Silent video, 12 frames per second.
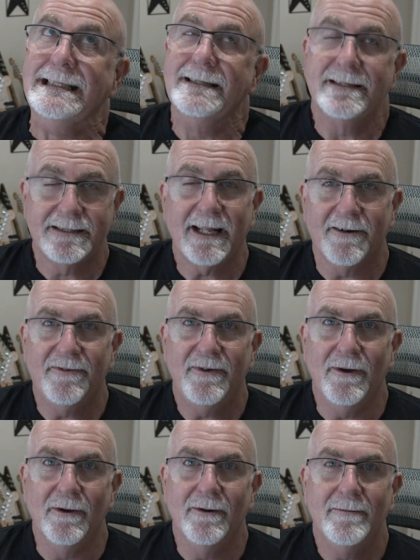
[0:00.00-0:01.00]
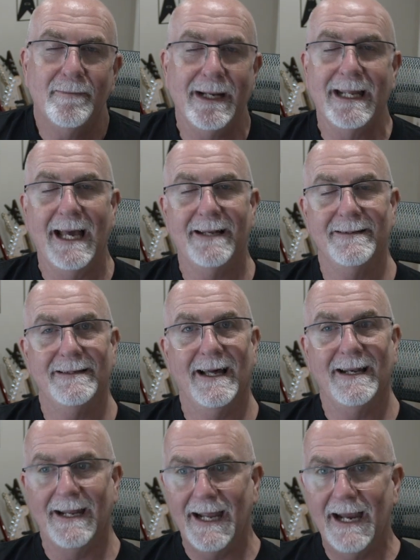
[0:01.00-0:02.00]
He'd done a few, but he hadn't
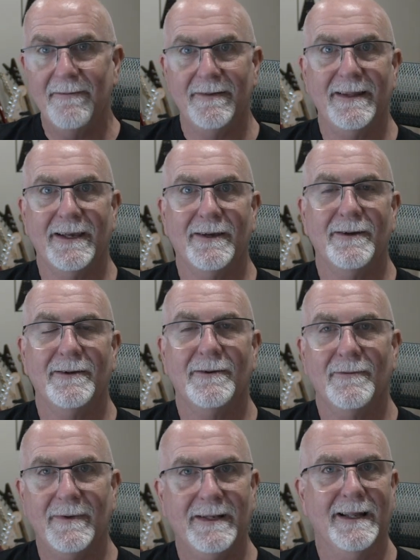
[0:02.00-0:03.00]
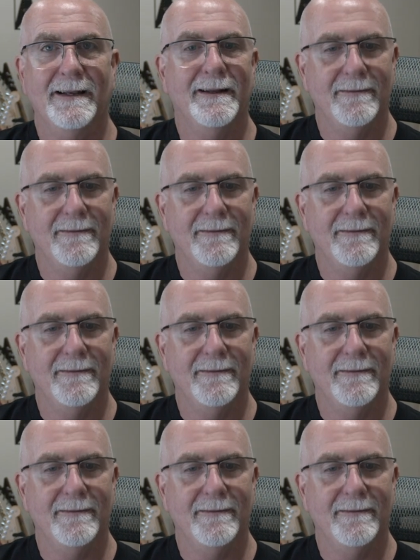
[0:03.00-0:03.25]
done everything we'd done.